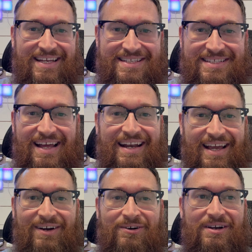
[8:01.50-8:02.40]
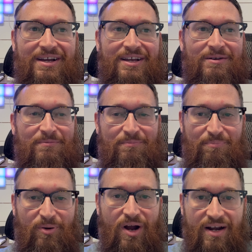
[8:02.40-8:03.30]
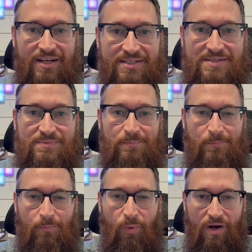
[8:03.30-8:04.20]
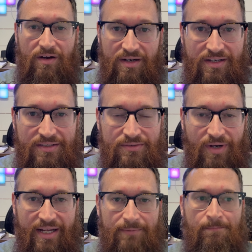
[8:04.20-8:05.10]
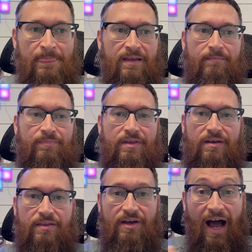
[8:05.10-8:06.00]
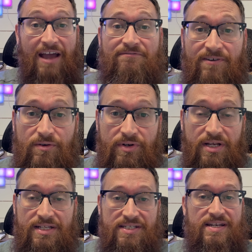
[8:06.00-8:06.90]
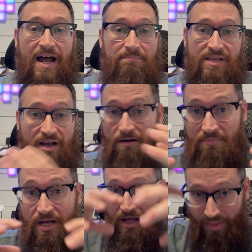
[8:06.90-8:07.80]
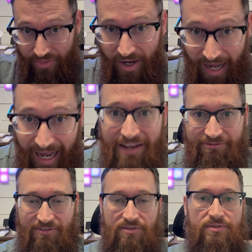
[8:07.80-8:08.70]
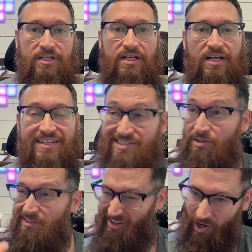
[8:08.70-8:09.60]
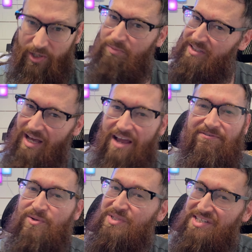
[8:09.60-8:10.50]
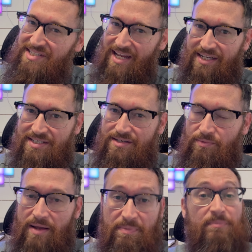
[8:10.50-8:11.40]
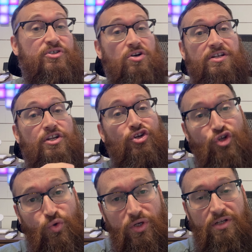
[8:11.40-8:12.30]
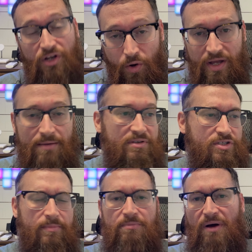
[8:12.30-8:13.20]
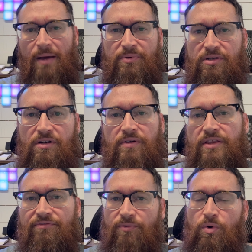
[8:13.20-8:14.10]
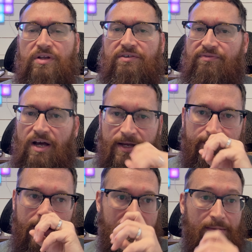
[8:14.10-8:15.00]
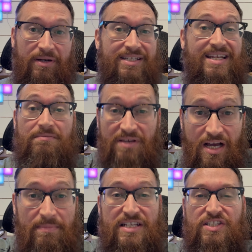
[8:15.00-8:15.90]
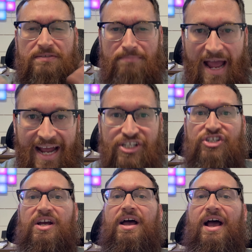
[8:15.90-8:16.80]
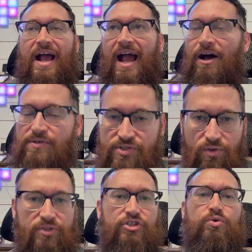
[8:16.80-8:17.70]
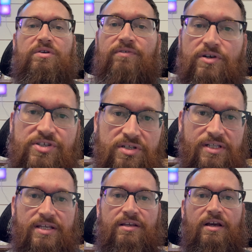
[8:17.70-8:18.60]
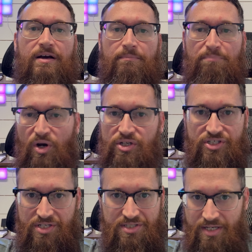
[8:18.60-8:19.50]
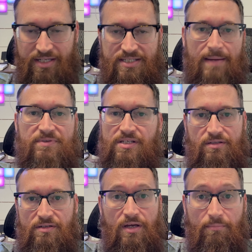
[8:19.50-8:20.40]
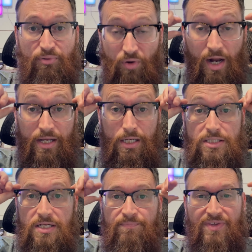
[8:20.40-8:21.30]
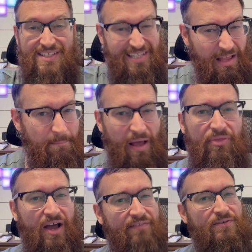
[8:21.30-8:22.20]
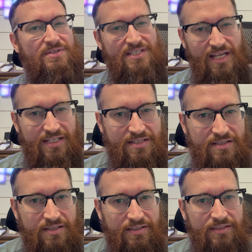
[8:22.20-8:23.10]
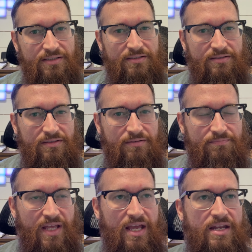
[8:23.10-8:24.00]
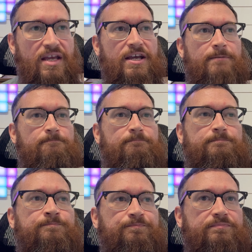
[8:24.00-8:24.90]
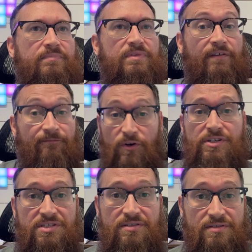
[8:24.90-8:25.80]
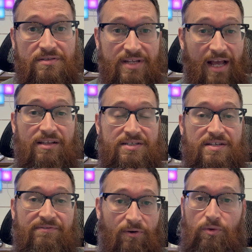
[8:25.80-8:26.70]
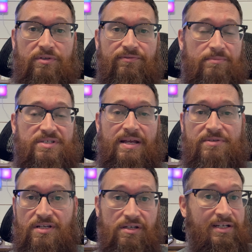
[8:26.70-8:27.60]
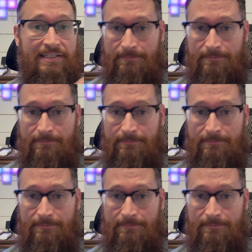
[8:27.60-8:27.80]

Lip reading: that's not how products work, right? The iPhone did not become the iPhone until arguably the iPhone 6, right? People started to know it, and it was becoming popular around the 4 and the 5, but it didn't become a smash household, universally purchased and accepted product until about the iPhone 6. And the first Galaxy Fold from Samsung